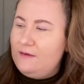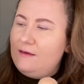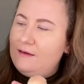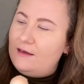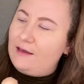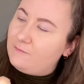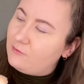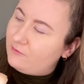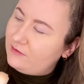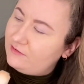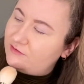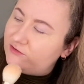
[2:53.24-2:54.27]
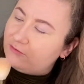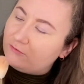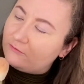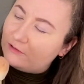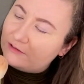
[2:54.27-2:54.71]
I'm going
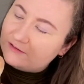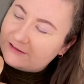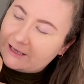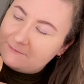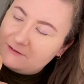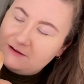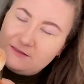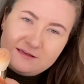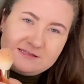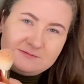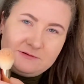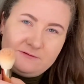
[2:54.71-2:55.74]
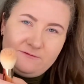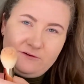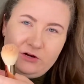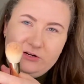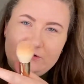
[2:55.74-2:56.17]
to tap into this one
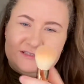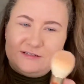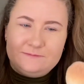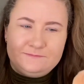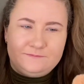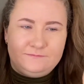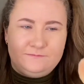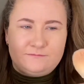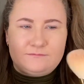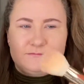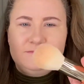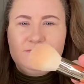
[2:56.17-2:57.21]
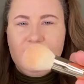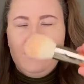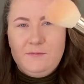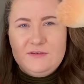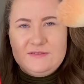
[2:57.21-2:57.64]
first.
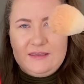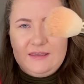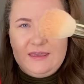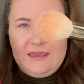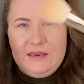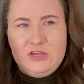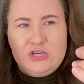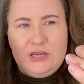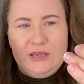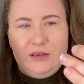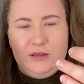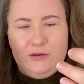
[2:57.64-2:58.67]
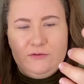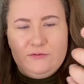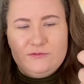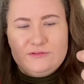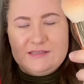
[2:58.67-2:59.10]
I'm using a Katie Jane
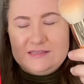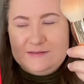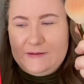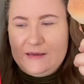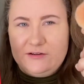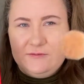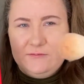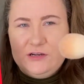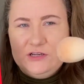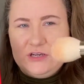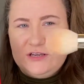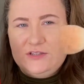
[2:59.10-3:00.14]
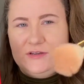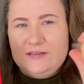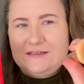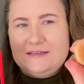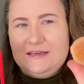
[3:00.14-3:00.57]
Hughes Spectrum brush. As you
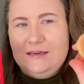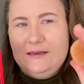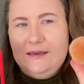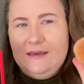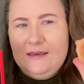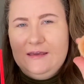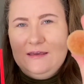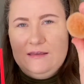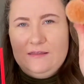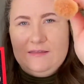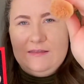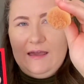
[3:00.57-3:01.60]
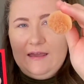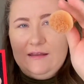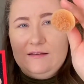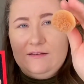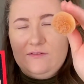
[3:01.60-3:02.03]
can see, the
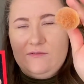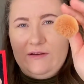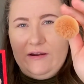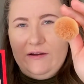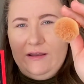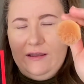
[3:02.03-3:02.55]
end is very